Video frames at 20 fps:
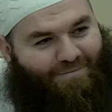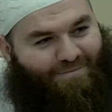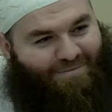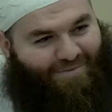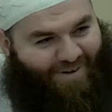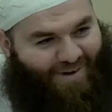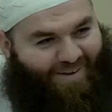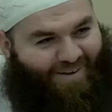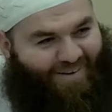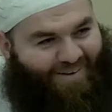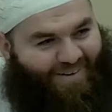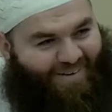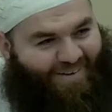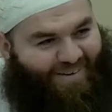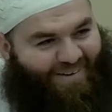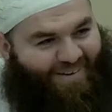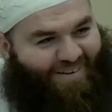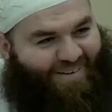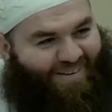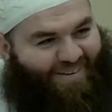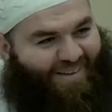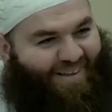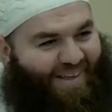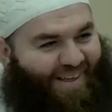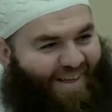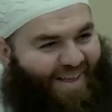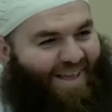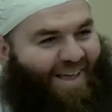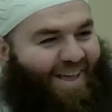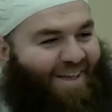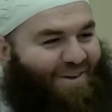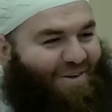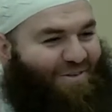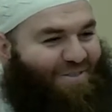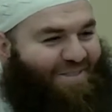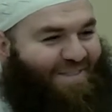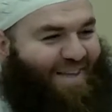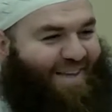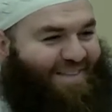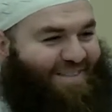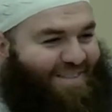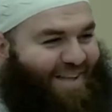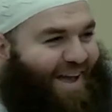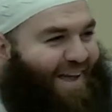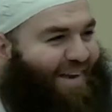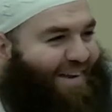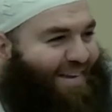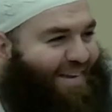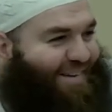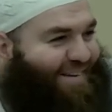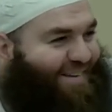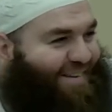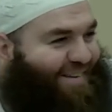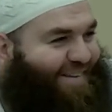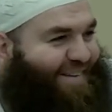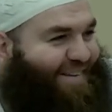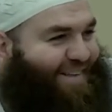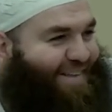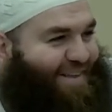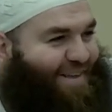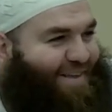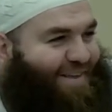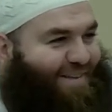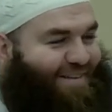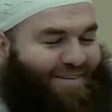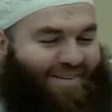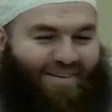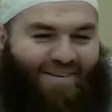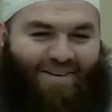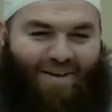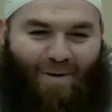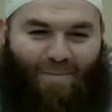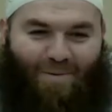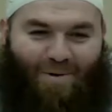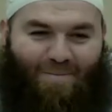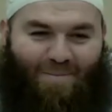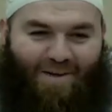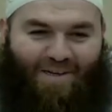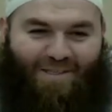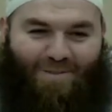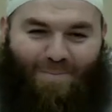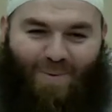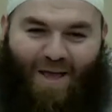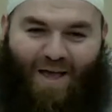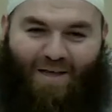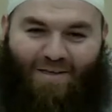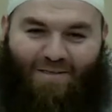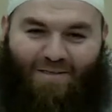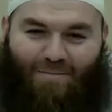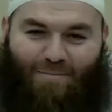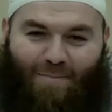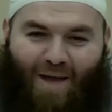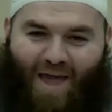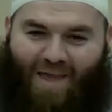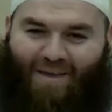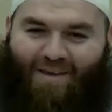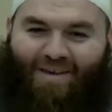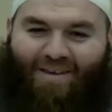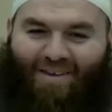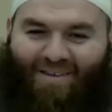Right? And you stay silent. A couple of minutes pass. Mike.